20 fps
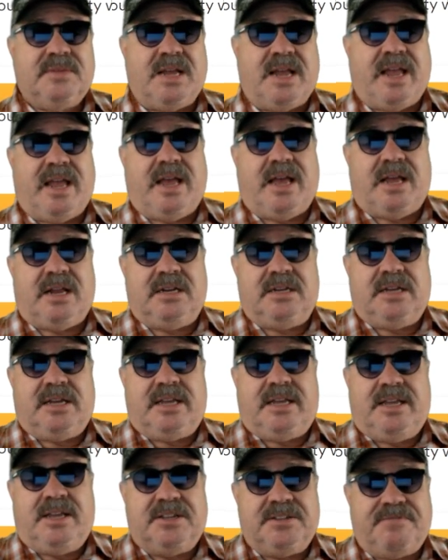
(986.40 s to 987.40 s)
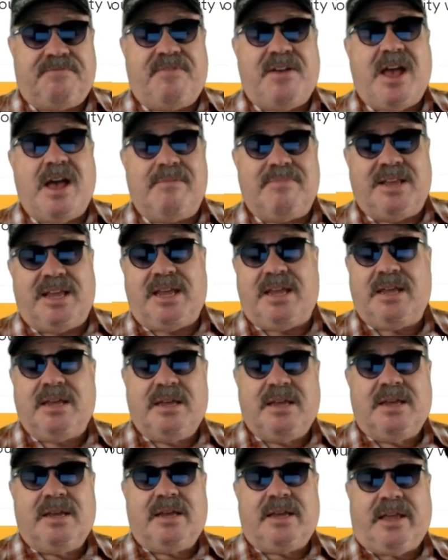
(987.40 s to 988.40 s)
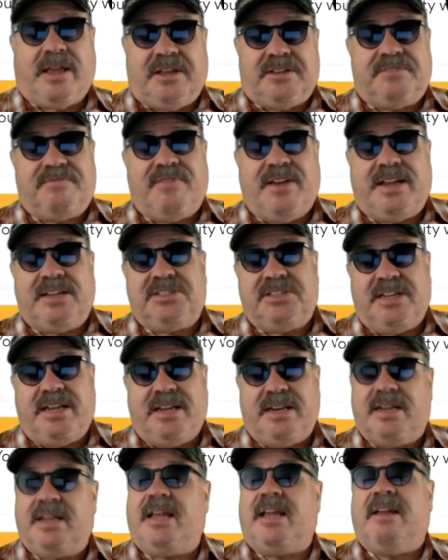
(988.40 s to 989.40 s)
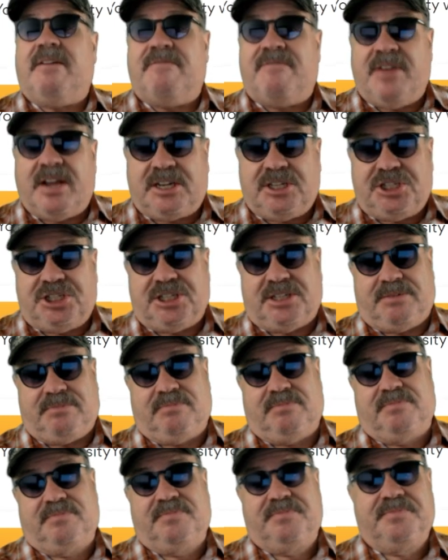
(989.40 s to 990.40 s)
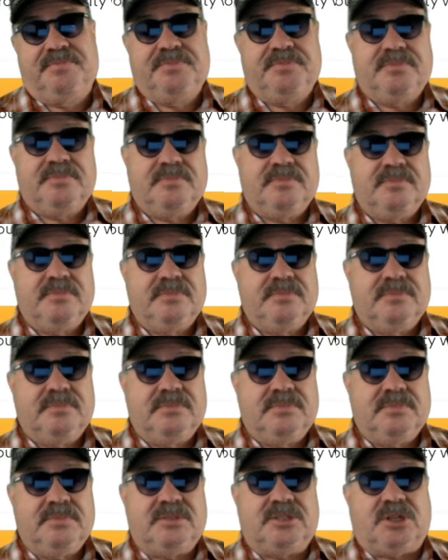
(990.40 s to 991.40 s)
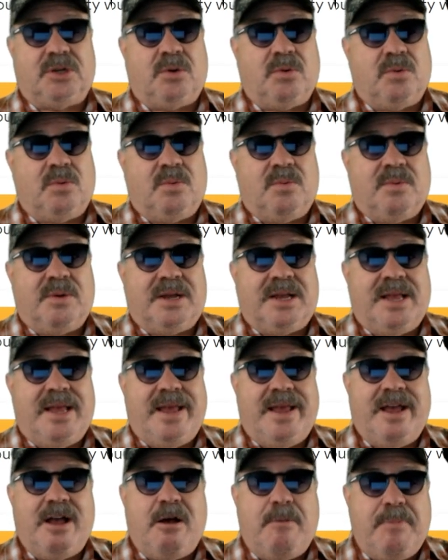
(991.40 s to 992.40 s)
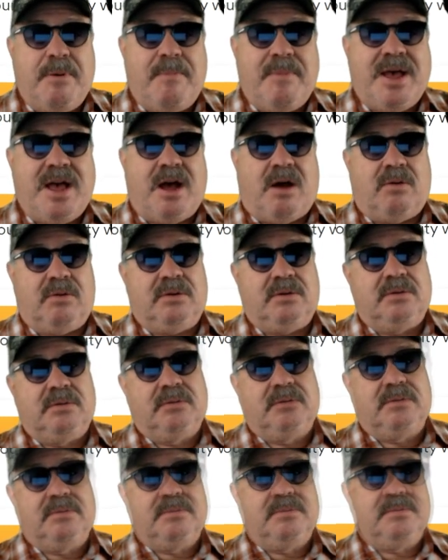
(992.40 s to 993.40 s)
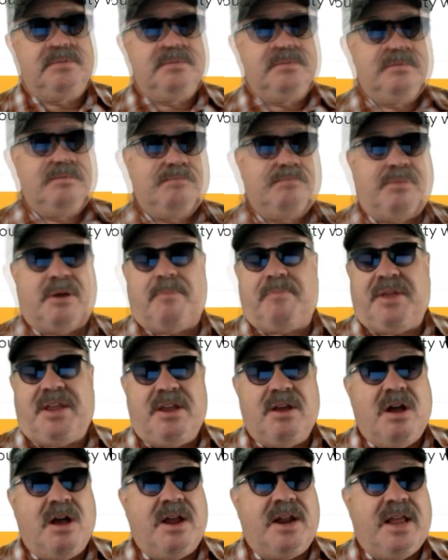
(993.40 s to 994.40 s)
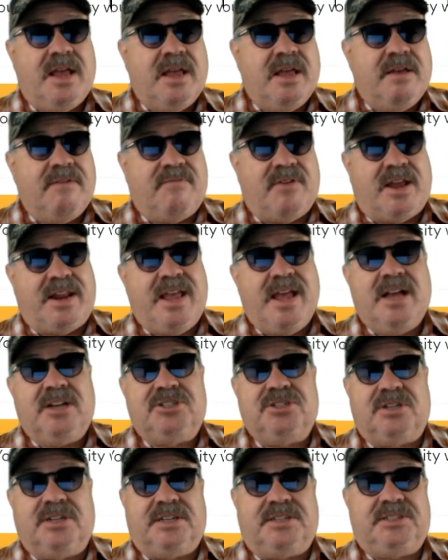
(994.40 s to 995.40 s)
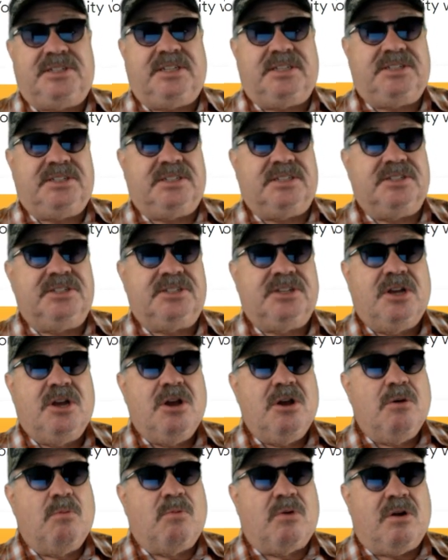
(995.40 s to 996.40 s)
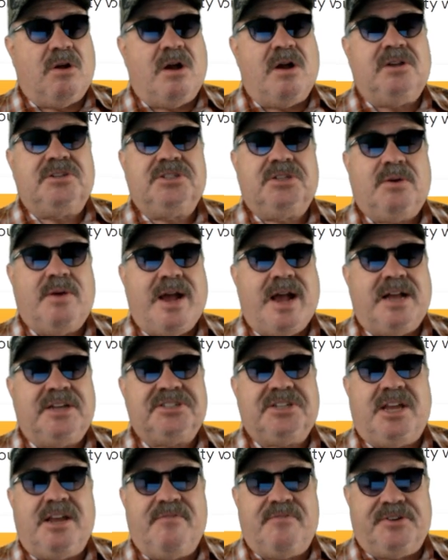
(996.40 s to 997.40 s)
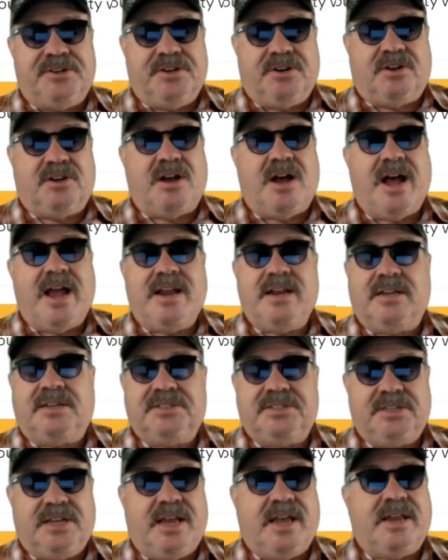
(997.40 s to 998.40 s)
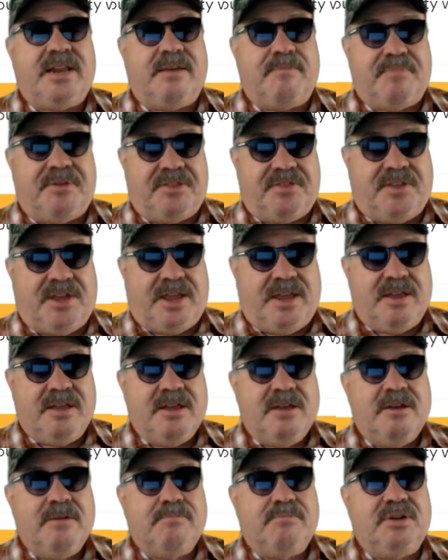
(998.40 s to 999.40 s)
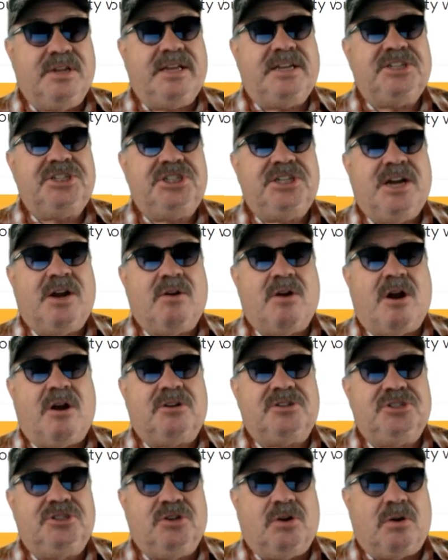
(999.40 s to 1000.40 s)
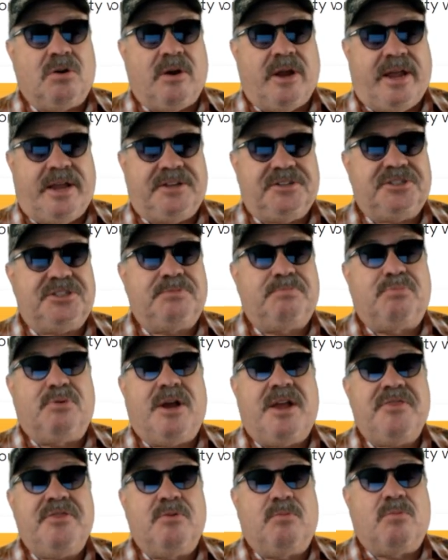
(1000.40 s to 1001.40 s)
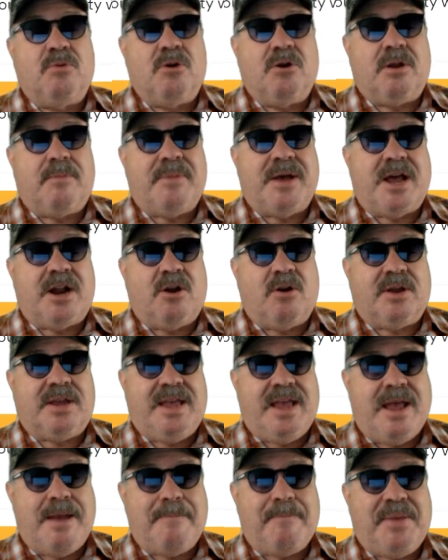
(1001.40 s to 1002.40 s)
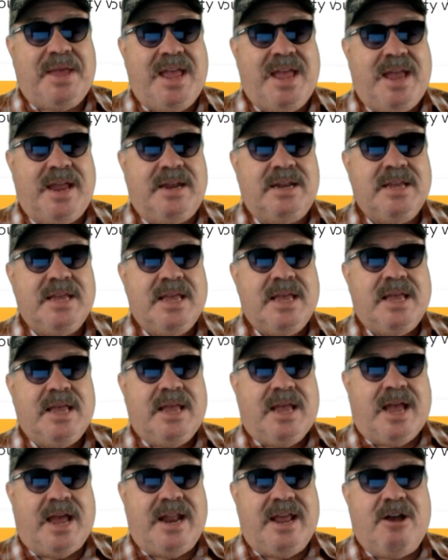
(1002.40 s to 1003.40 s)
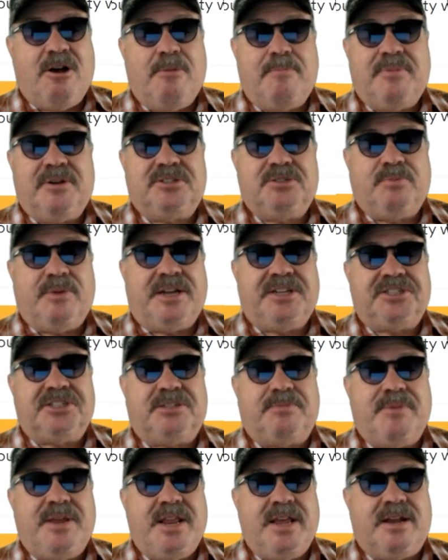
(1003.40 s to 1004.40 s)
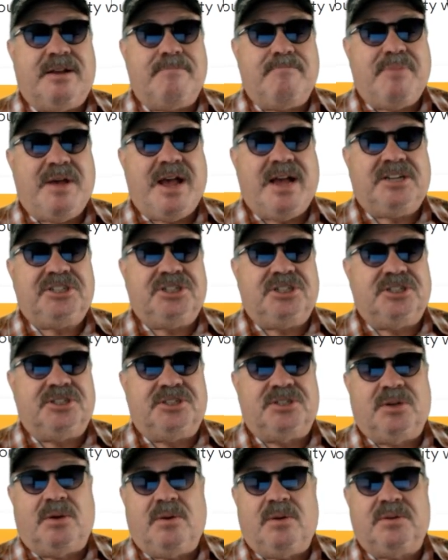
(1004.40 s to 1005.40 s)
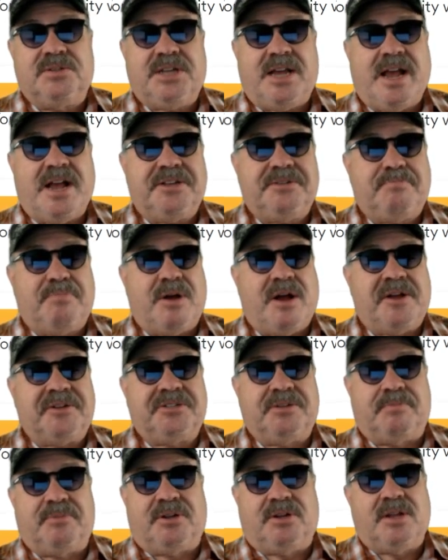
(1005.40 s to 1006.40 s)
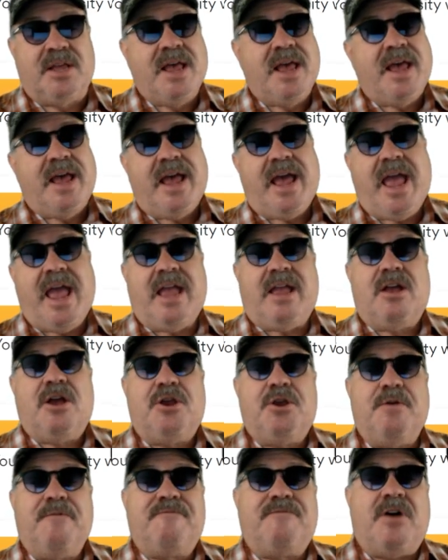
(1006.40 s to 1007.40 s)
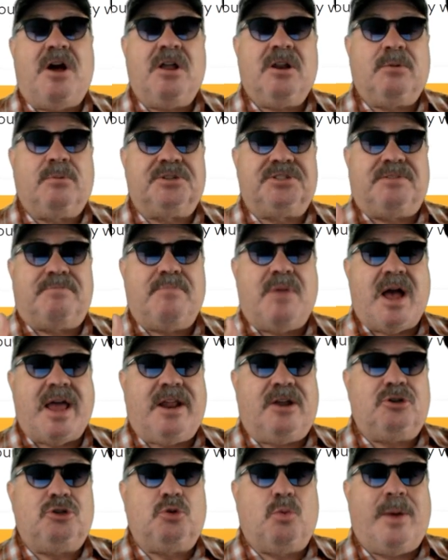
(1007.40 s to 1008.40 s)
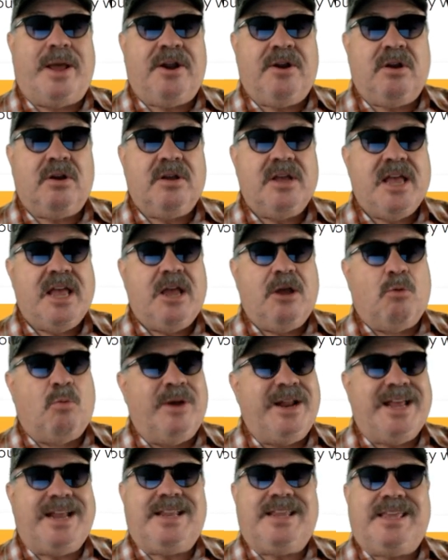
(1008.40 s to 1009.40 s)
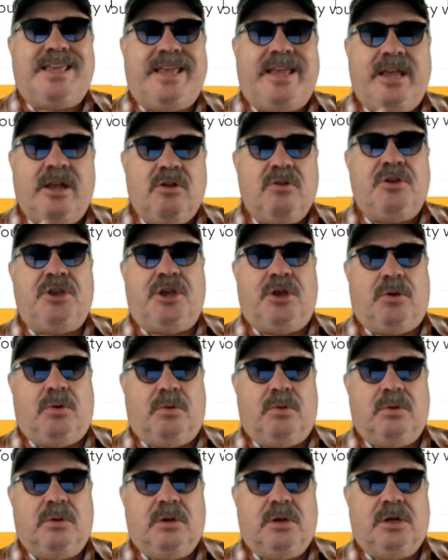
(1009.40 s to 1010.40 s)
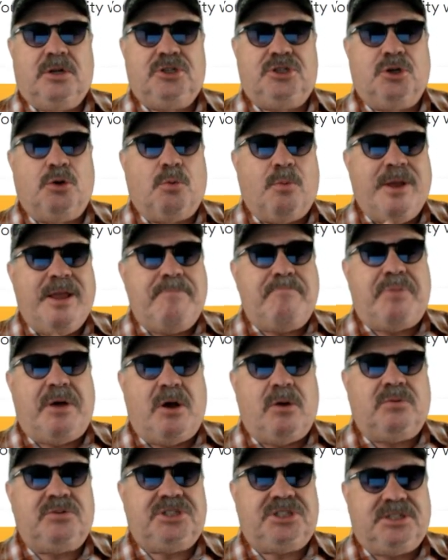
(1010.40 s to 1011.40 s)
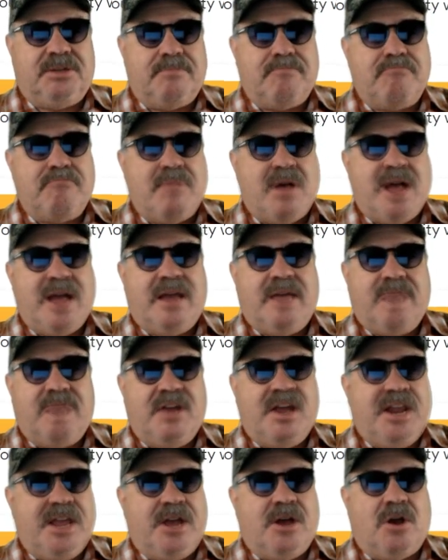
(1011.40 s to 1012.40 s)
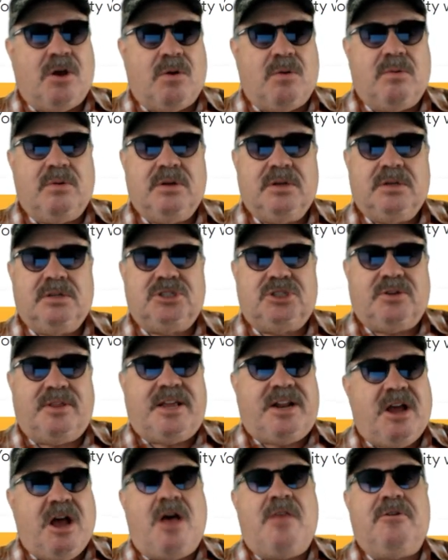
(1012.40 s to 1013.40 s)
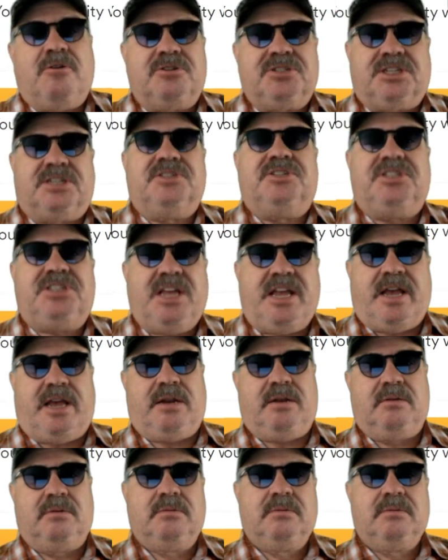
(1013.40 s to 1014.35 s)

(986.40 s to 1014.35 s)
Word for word: And his family is facing eviction. So help him out. But beyond financial assistance, we're also asking for your kindness and empathy. Please share our story, spread the word about our campaign, and help us reach as many compassionate souls as possible. Hey, you followers of mine on Twitter, would it kill you to repost my video so that others can see it?